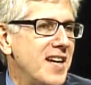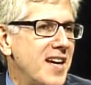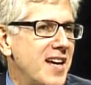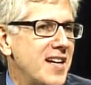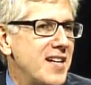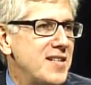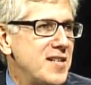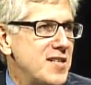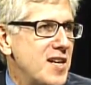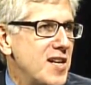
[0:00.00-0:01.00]
and I
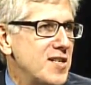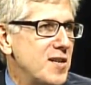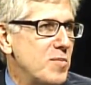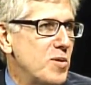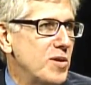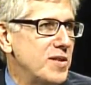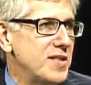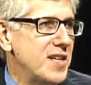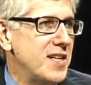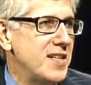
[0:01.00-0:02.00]
teach occasionally at Portland
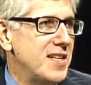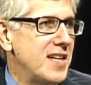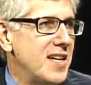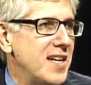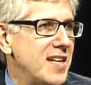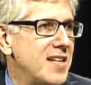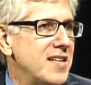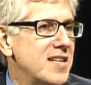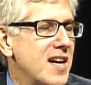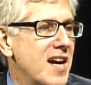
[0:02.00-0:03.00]
State,
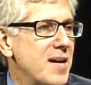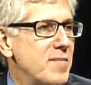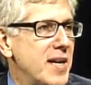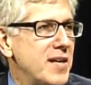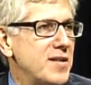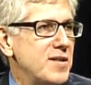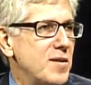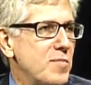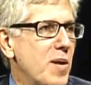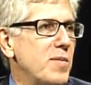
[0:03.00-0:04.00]
and I manage
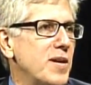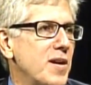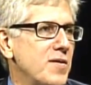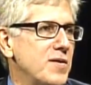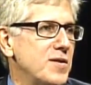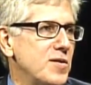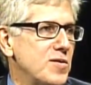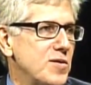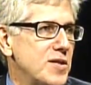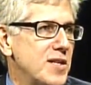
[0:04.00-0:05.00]
the Public Health and
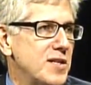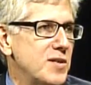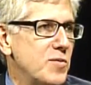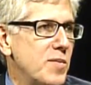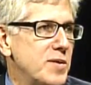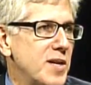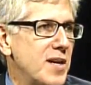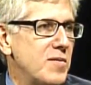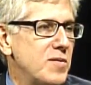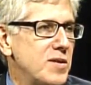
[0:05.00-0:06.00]
Social Justice
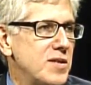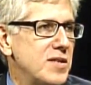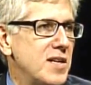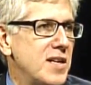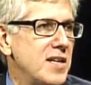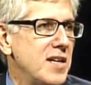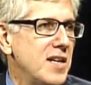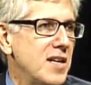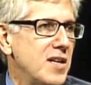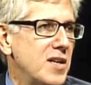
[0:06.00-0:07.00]
website, which is a
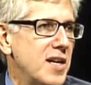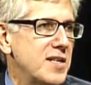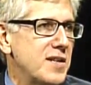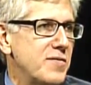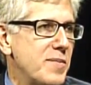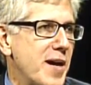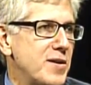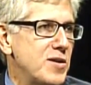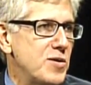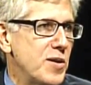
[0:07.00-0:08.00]
collection of
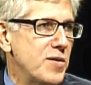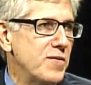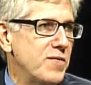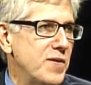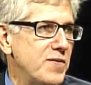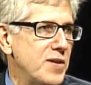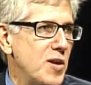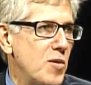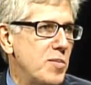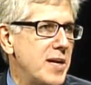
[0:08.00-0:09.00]
about 250
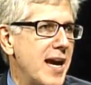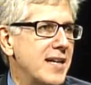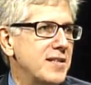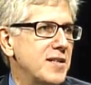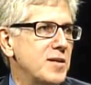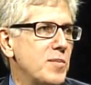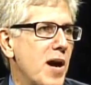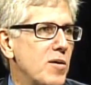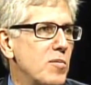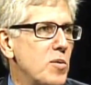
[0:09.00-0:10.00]
open access
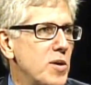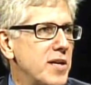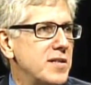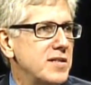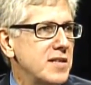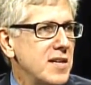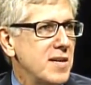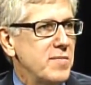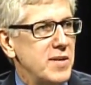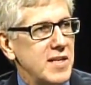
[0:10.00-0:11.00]
PowerPoints,
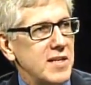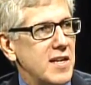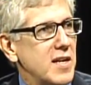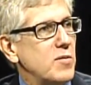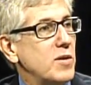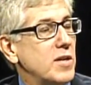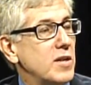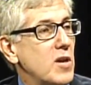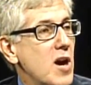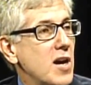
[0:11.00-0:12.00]
meaning that anyone
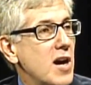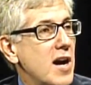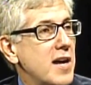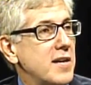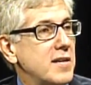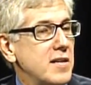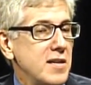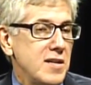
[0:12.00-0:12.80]
can log on and